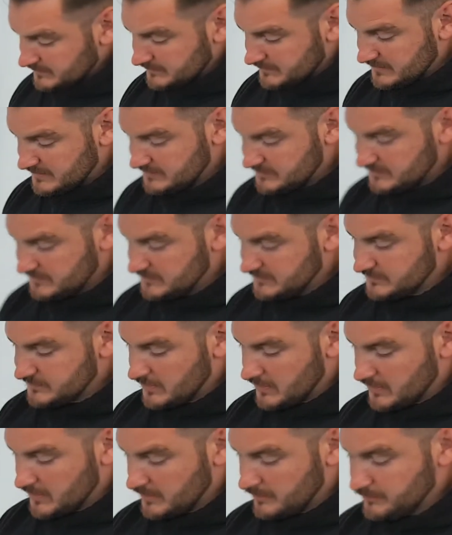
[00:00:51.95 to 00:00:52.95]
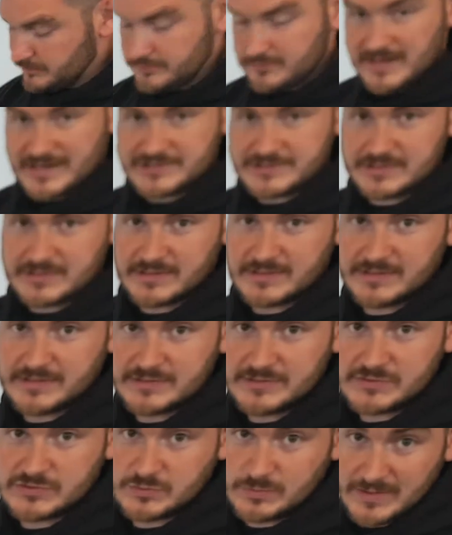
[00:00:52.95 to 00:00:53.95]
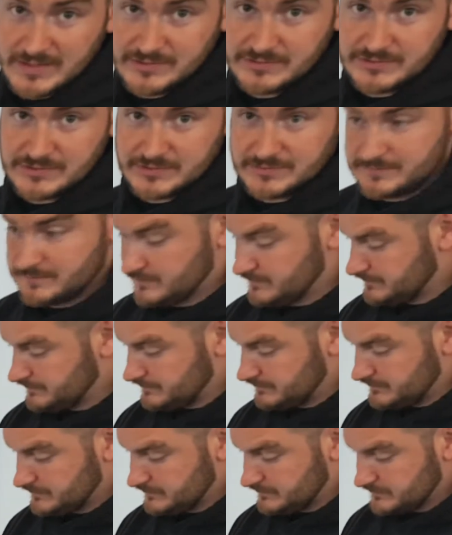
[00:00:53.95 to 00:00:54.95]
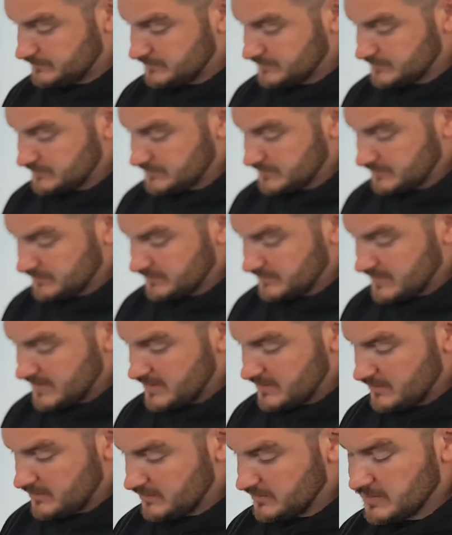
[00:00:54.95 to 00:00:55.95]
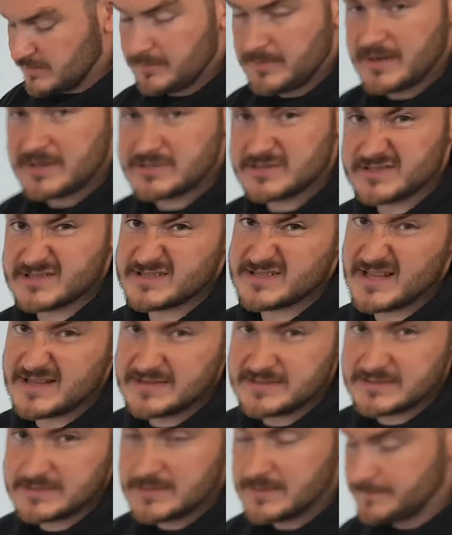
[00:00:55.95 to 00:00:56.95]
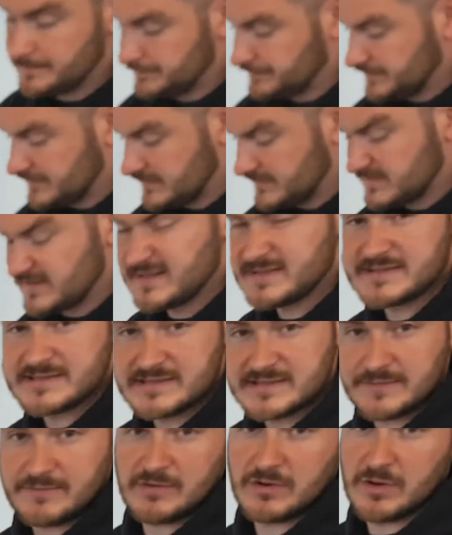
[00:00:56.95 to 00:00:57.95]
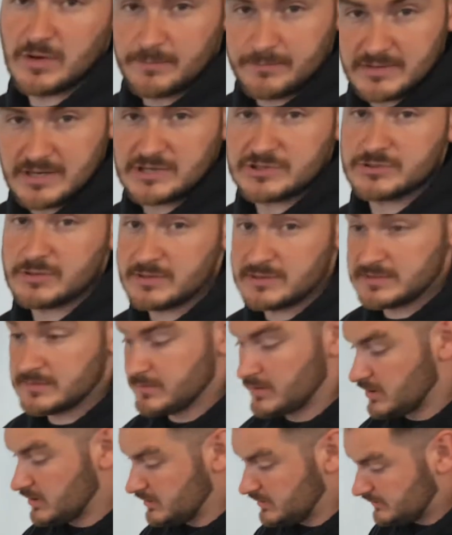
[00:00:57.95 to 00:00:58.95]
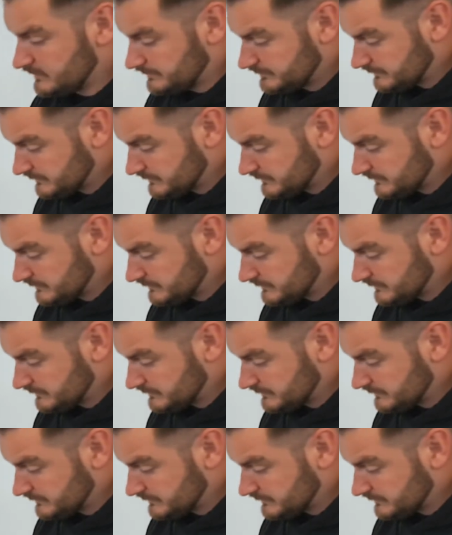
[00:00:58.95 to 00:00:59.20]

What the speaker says: This is your pressure switch, which is on there, or your pressure sensor. That senses if you've got pressure in your boiler.